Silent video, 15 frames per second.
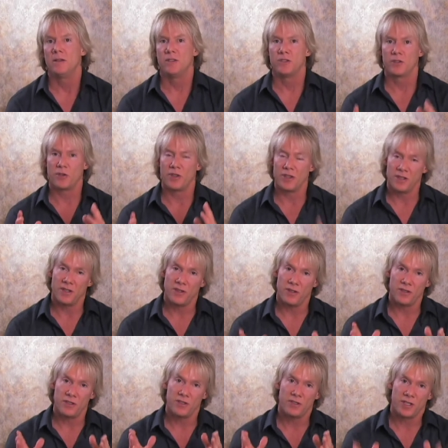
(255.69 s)
so that
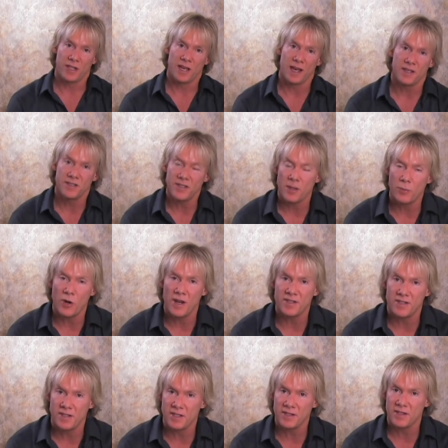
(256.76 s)
to kind of
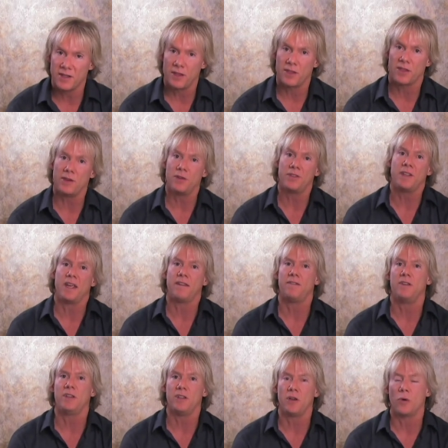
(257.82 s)
summarize this third day
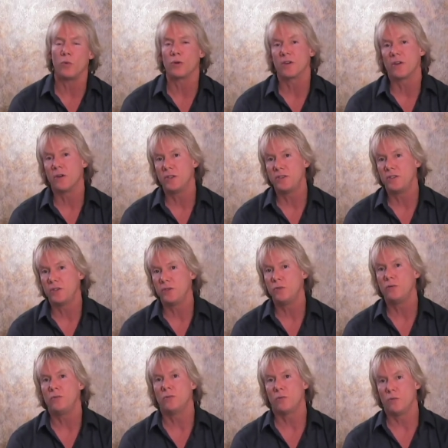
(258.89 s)
video we're going
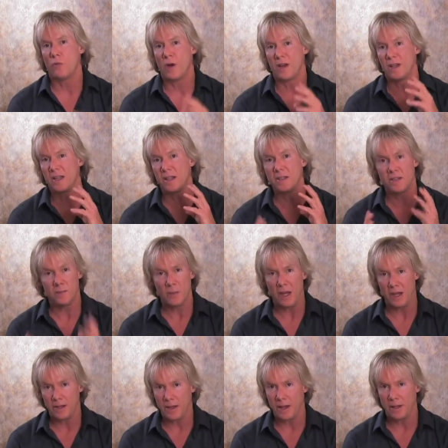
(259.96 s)
to want to get a
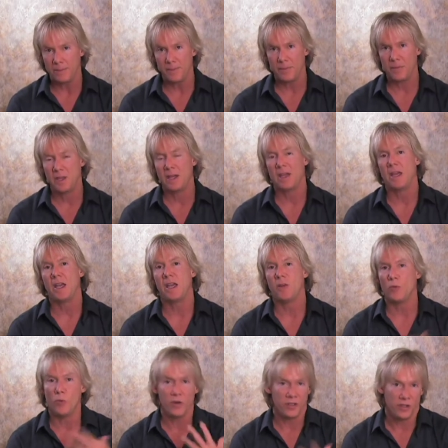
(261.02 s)
domain name
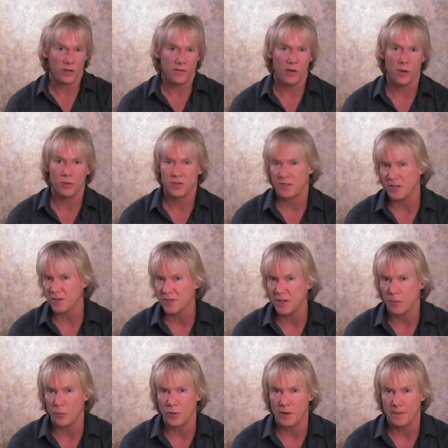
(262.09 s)
and one year of hosting
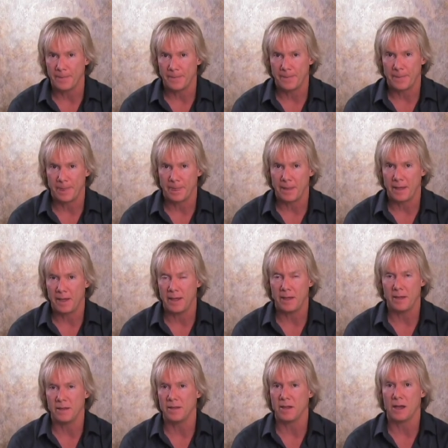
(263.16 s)
somewhere
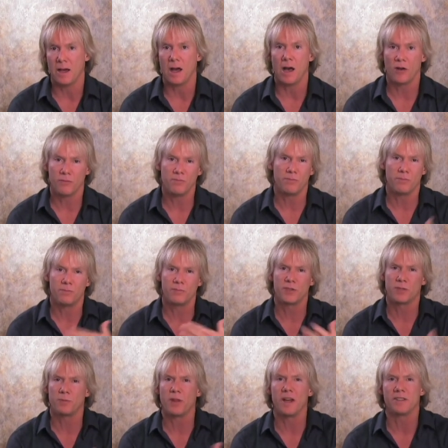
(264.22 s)
and uh, I'll
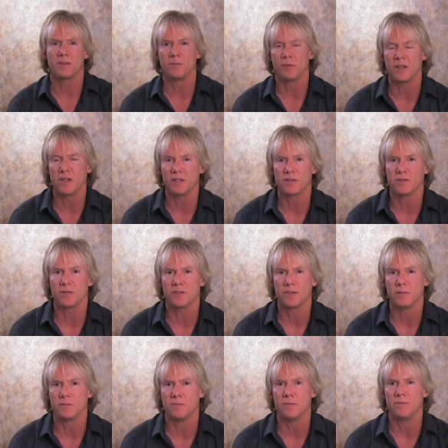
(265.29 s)
supply some links for
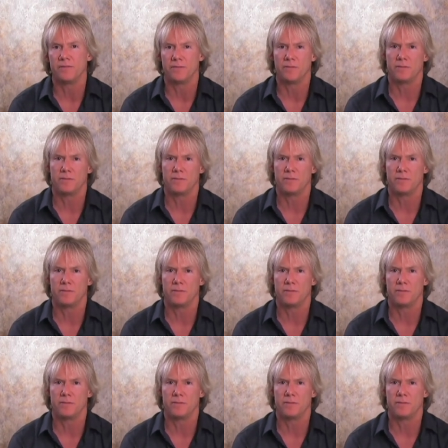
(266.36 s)
some